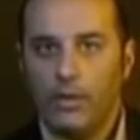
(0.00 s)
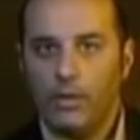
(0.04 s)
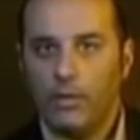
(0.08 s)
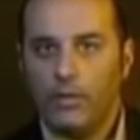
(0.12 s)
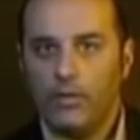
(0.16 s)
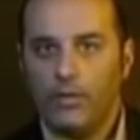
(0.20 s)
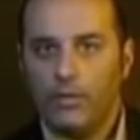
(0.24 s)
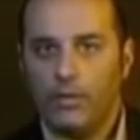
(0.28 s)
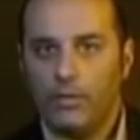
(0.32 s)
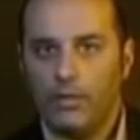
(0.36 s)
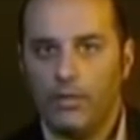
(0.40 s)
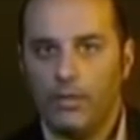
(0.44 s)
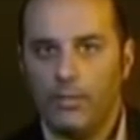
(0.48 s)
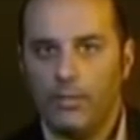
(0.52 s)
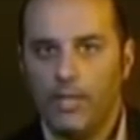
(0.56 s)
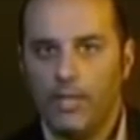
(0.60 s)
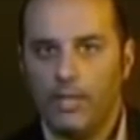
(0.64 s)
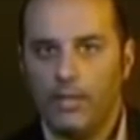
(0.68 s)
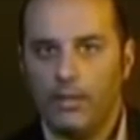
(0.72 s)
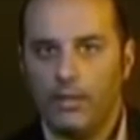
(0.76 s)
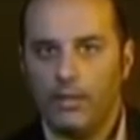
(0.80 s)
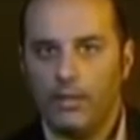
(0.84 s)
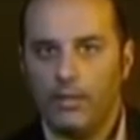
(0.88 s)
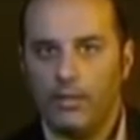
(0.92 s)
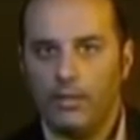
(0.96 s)
the whole story
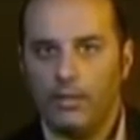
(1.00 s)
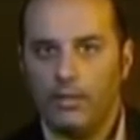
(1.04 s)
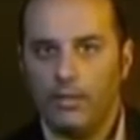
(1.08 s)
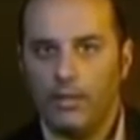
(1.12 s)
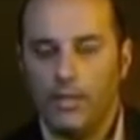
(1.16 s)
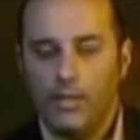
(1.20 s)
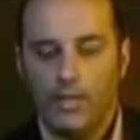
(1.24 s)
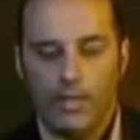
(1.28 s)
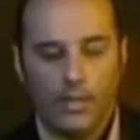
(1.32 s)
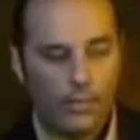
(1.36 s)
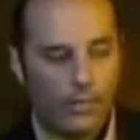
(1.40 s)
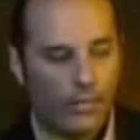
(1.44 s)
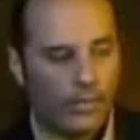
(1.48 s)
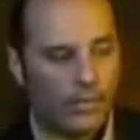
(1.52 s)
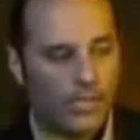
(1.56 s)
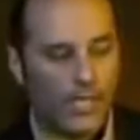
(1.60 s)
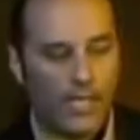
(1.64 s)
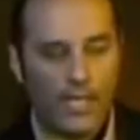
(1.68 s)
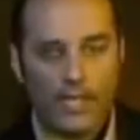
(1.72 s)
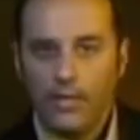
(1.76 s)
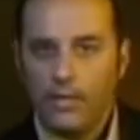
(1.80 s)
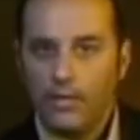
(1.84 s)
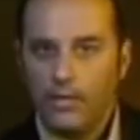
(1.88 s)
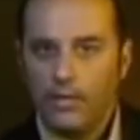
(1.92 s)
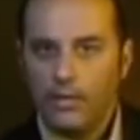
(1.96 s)
being told.
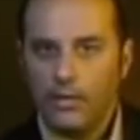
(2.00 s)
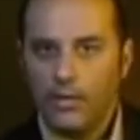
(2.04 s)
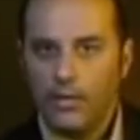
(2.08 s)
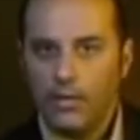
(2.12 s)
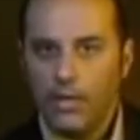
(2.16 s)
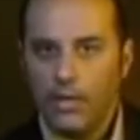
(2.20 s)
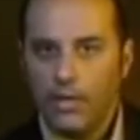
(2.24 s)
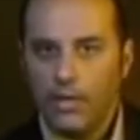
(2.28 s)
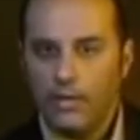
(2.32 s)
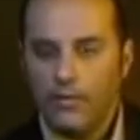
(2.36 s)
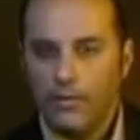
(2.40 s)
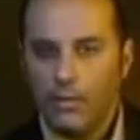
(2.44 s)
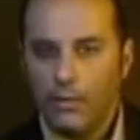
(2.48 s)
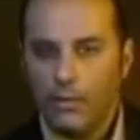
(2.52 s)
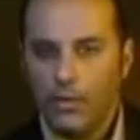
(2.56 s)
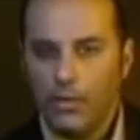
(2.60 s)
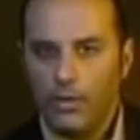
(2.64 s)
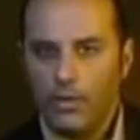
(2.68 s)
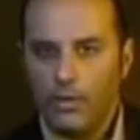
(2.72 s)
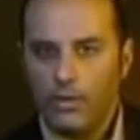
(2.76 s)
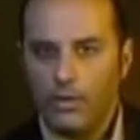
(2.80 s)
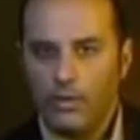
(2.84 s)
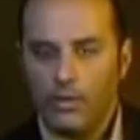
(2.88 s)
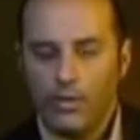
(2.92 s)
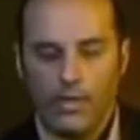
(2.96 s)
Poseidon is the god of the
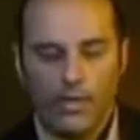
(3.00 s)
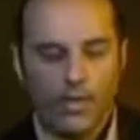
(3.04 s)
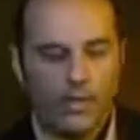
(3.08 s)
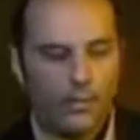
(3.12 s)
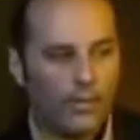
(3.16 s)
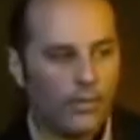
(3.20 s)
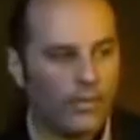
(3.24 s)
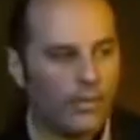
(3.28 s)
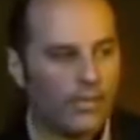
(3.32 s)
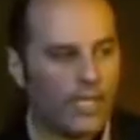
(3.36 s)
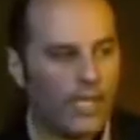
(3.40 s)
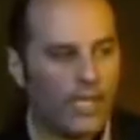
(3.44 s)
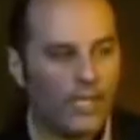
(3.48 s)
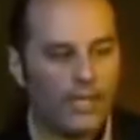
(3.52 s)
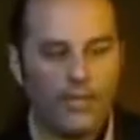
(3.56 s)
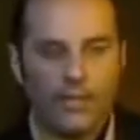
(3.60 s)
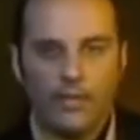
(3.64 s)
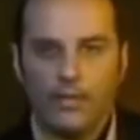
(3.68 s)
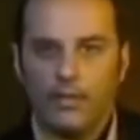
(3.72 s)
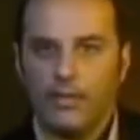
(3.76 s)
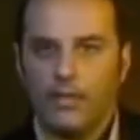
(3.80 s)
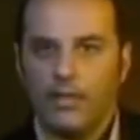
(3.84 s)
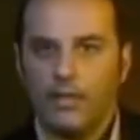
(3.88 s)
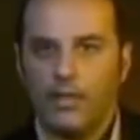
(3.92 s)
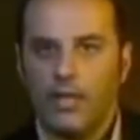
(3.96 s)
waters,
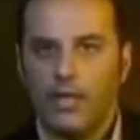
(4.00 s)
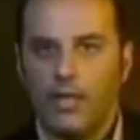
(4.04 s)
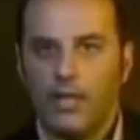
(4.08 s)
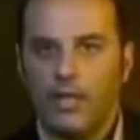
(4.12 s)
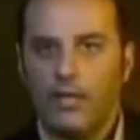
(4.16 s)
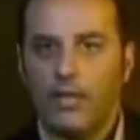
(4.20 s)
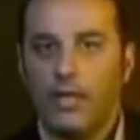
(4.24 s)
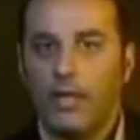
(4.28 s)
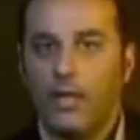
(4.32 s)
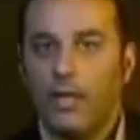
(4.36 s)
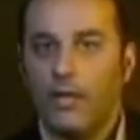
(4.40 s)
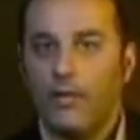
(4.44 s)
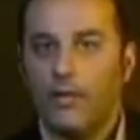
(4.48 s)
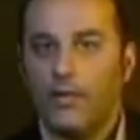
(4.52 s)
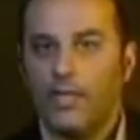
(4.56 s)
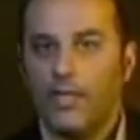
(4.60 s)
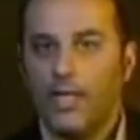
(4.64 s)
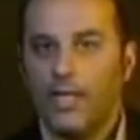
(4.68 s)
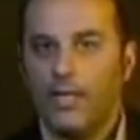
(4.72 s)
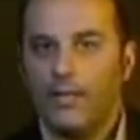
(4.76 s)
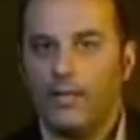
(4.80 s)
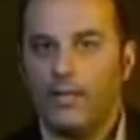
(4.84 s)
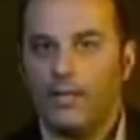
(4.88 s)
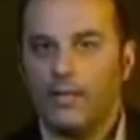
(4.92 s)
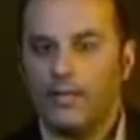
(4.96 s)
Poseidon is the god of
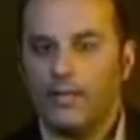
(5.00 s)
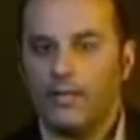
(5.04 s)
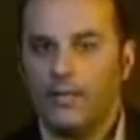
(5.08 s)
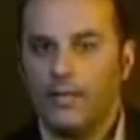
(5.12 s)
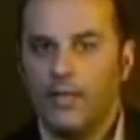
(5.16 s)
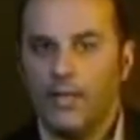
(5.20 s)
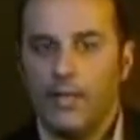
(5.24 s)
Atlantis.